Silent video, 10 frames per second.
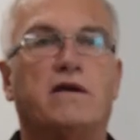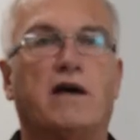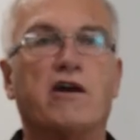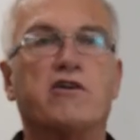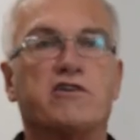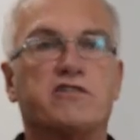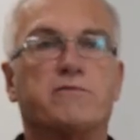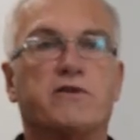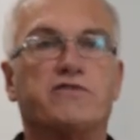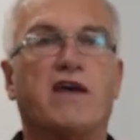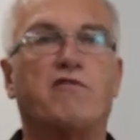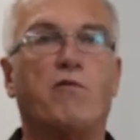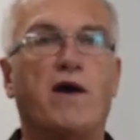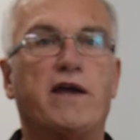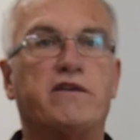Our customers have a
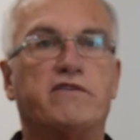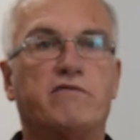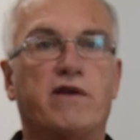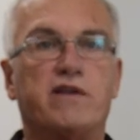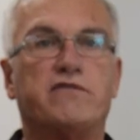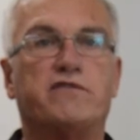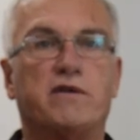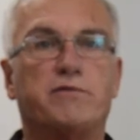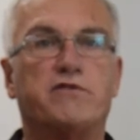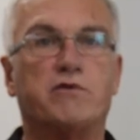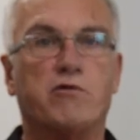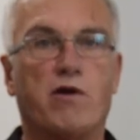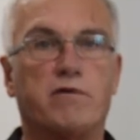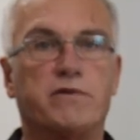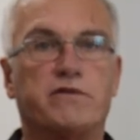wide range of temperature
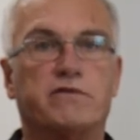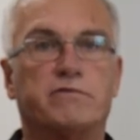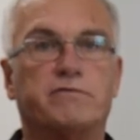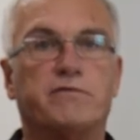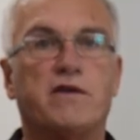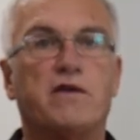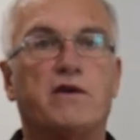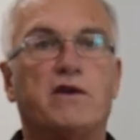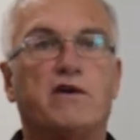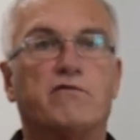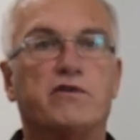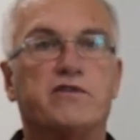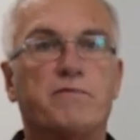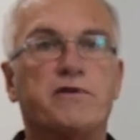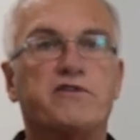requirements. For a
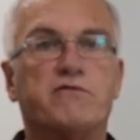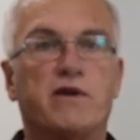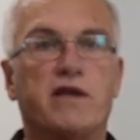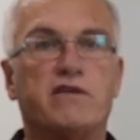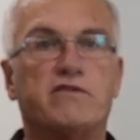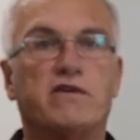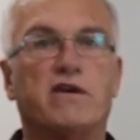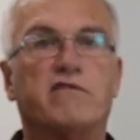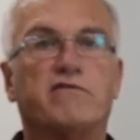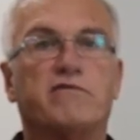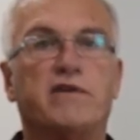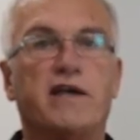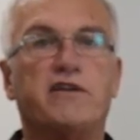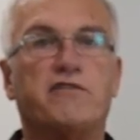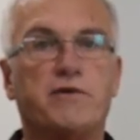temperature range of
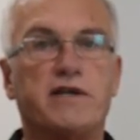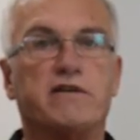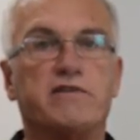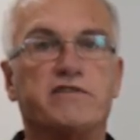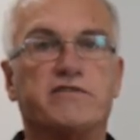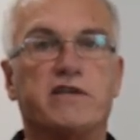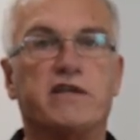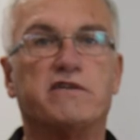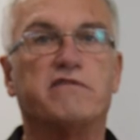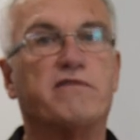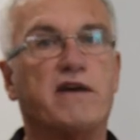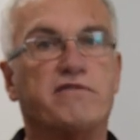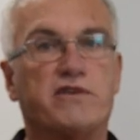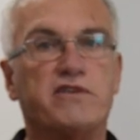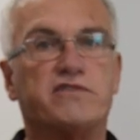93 degrees C to
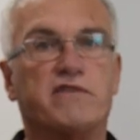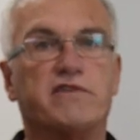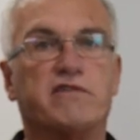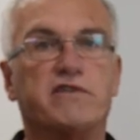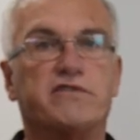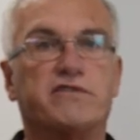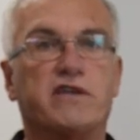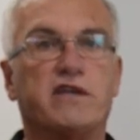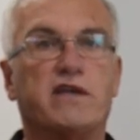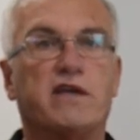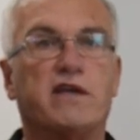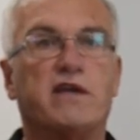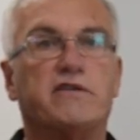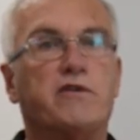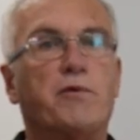537 degrees C,
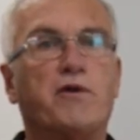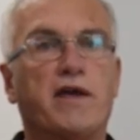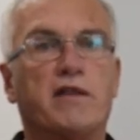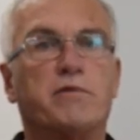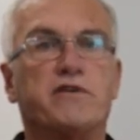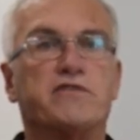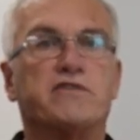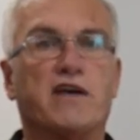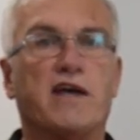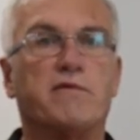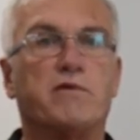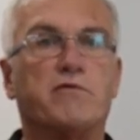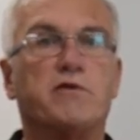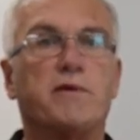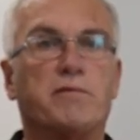typical calibration time
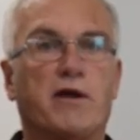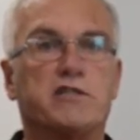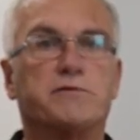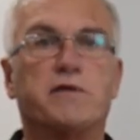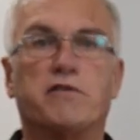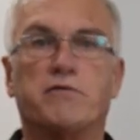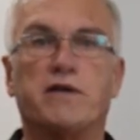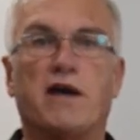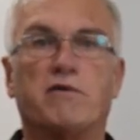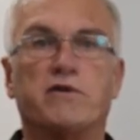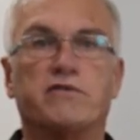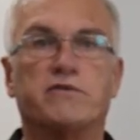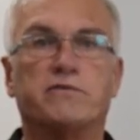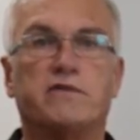would be approximately three hours.